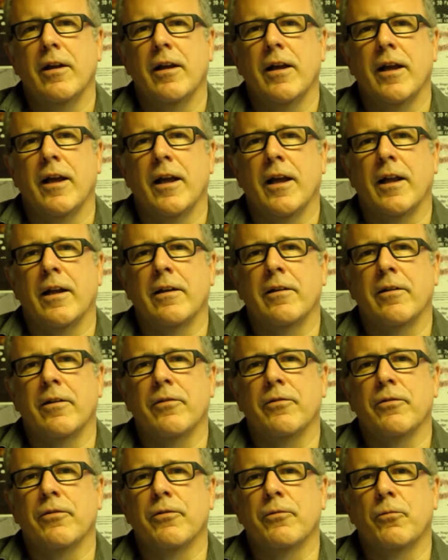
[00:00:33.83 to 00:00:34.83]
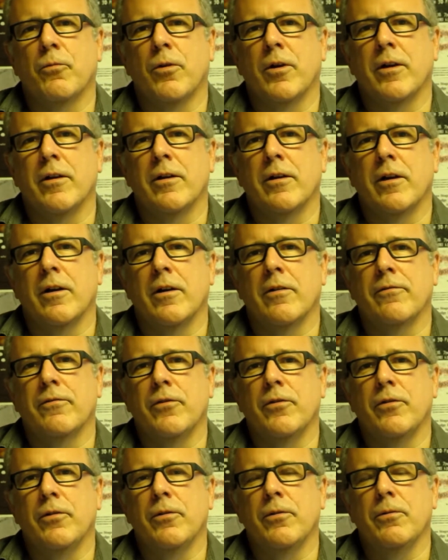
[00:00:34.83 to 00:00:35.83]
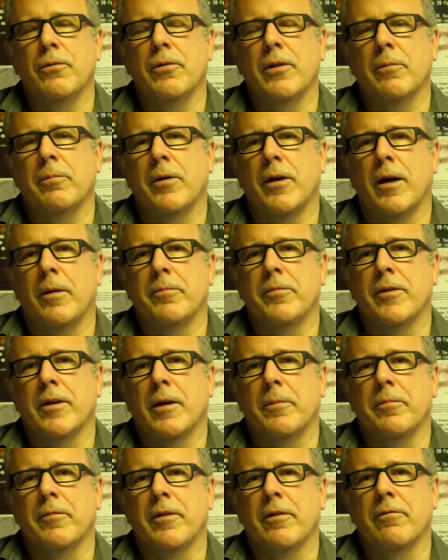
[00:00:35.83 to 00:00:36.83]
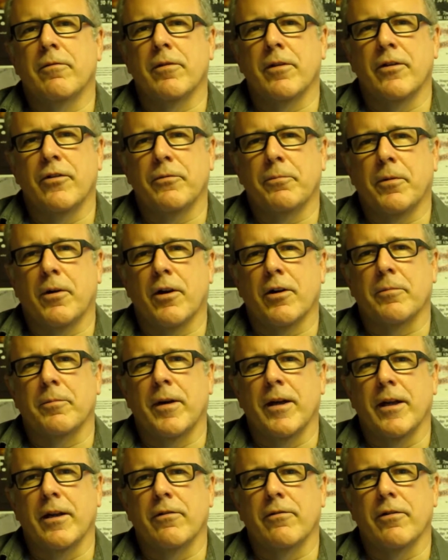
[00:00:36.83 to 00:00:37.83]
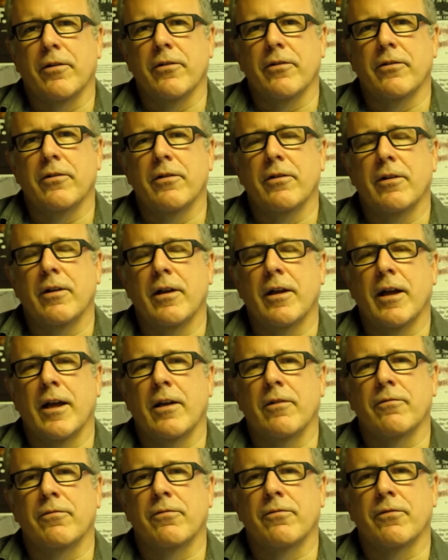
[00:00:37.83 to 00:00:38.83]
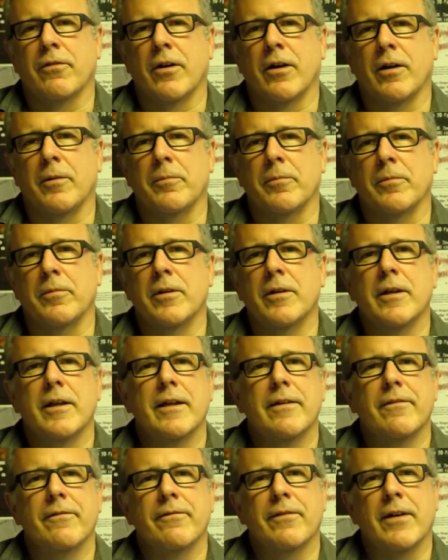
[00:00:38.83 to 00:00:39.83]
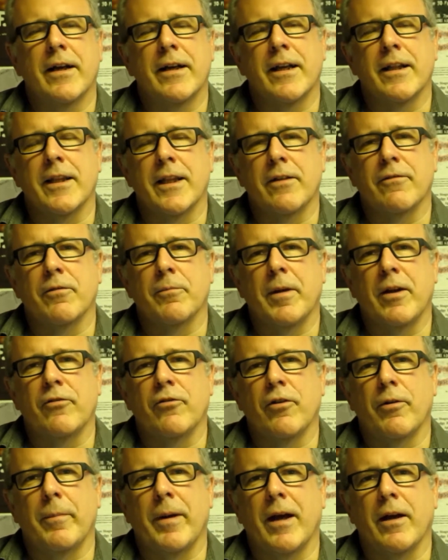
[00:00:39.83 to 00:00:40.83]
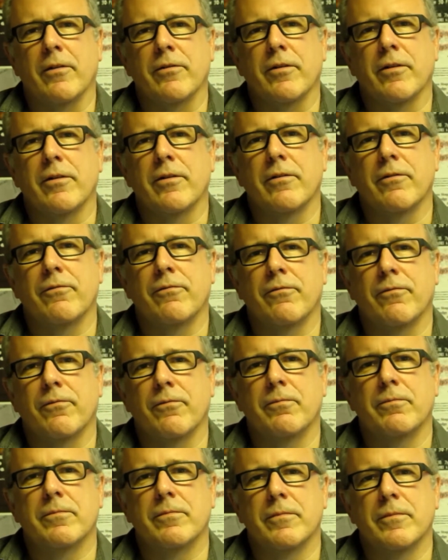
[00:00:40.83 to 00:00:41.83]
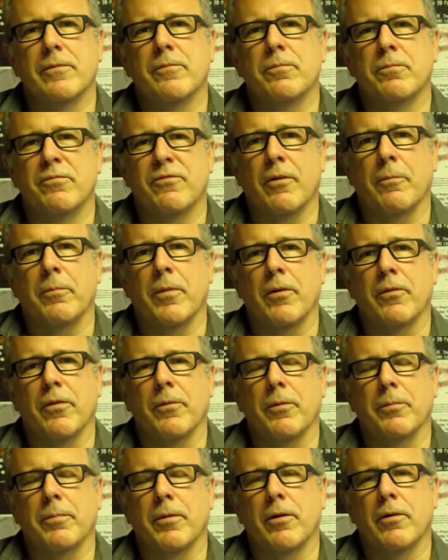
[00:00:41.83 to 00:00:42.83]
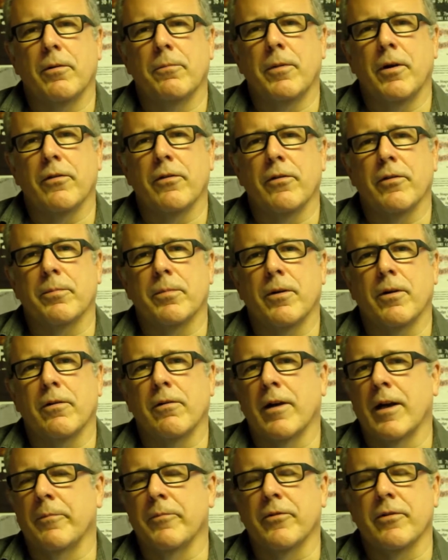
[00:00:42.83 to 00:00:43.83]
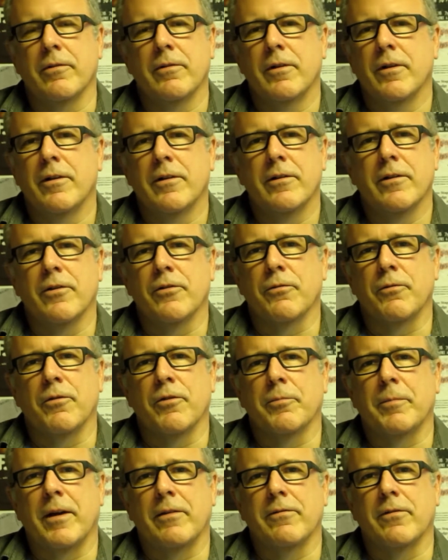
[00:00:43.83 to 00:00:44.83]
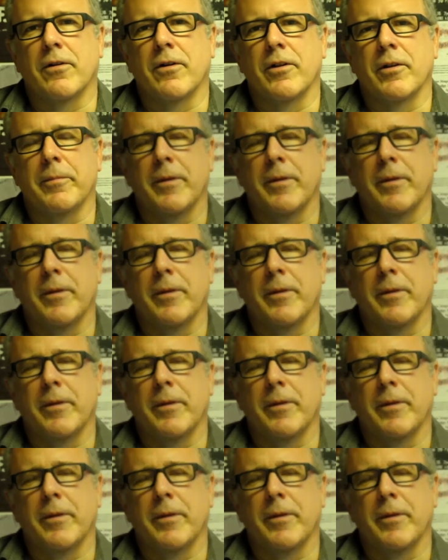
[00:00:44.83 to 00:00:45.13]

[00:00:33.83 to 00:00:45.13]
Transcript: And this was one of two that popped up that really sparked my interest. And from finding the information about from both of the programs, this one was by far the